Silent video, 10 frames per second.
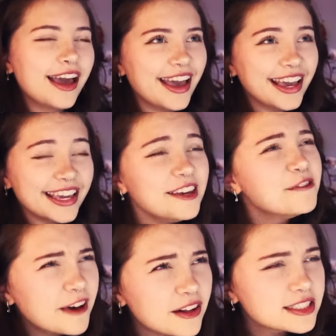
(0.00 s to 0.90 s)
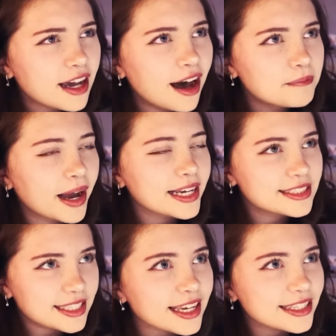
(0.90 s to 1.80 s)
he felt up my
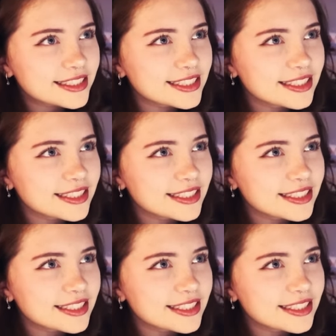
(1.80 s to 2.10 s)
tits